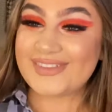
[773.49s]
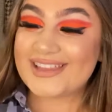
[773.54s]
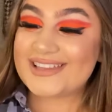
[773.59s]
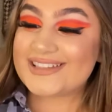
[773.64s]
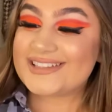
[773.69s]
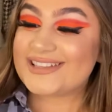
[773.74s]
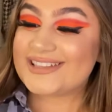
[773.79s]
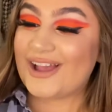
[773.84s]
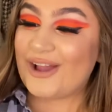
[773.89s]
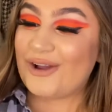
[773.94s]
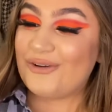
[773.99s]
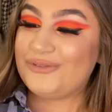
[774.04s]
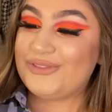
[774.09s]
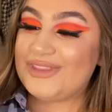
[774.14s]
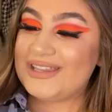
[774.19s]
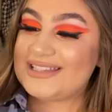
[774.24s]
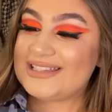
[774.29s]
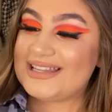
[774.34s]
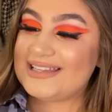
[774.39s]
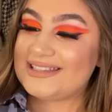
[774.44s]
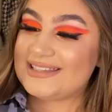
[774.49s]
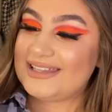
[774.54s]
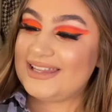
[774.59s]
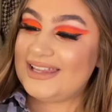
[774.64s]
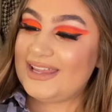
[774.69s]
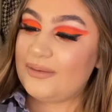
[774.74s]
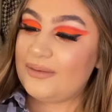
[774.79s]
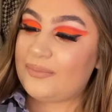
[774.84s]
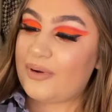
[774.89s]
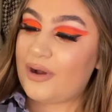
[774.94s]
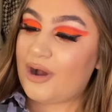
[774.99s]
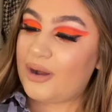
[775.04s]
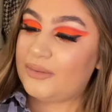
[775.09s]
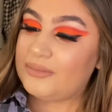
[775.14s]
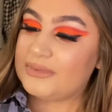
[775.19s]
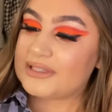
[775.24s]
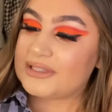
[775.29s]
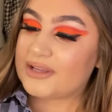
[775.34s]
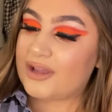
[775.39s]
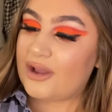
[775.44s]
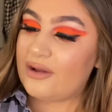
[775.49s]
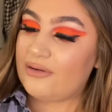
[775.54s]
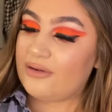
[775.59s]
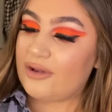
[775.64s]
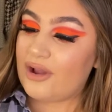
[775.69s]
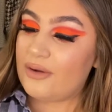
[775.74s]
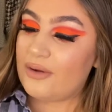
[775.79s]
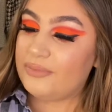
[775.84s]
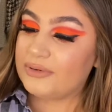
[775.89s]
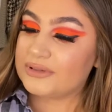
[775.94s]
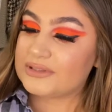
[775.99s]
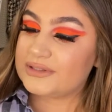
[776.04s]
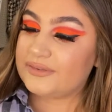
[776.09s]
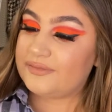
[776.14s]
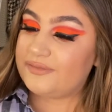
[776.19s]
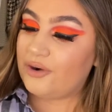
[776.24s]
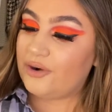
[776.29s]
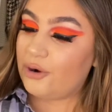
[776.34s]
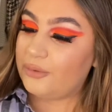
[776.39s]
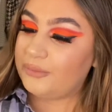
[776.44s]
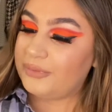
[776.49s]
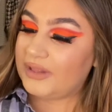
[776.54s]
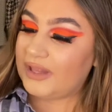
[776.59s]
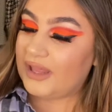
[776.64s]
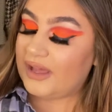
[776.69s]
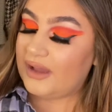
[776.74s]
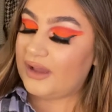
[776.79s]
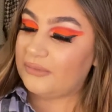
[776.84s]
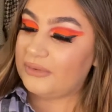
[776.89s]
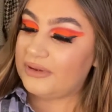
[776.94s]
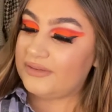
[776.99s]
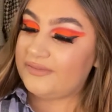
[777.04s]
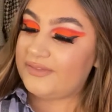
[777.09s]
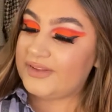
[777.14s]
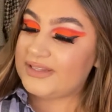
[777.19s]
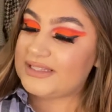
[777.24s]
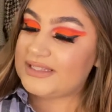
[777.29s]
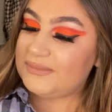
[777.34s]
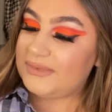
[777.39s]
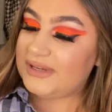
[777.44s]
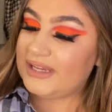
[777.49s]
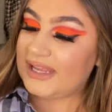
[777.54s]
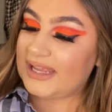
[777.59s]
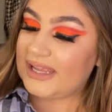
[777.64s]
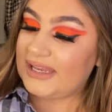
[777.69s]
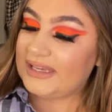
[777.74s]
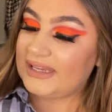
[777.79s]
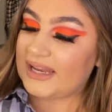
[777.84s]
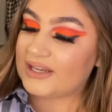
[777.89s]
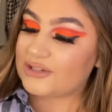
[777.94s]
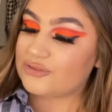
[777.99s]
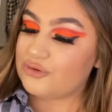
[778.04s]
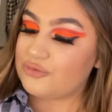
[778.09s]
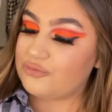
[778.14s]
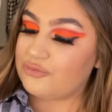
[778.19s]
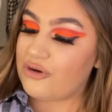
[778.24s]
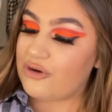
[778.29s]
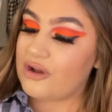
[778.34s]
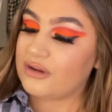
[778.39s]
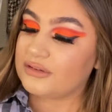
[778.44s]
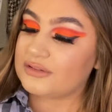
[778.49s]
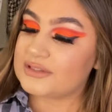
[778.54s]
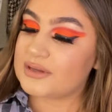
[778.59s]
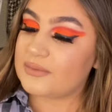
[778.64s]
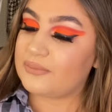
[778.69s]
So this is the Palmer's Cocoa Butter Formula with Vitamin E, Natural Bronze,